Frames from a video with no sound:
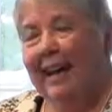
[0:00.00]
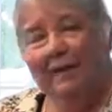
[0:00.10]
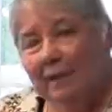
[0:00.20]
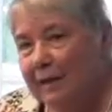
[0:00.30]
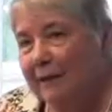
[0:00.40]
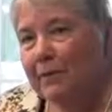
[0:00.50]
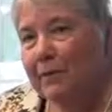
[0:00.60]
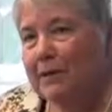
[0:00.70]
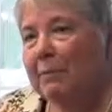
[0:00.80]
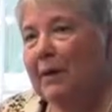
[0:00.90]
Everything
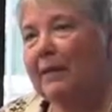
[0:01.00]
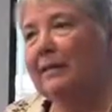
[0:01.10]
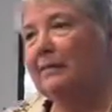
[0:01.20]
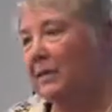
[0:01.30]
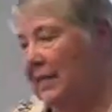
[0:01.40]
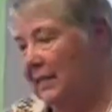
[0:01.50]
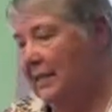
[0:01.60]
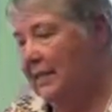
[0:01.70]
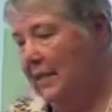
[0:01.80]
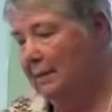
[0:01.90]
falls apart if there
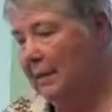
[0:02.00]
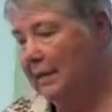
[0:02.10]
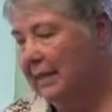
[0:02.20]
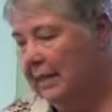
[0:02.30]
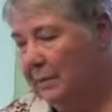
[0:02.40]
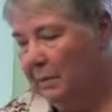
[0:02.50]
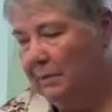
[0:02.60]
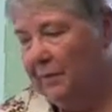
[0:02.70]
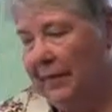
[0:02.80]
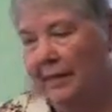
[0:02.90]
isn't time in the day to
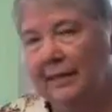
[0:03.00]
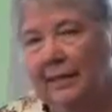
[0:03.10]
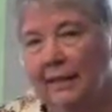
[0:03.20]
reflect.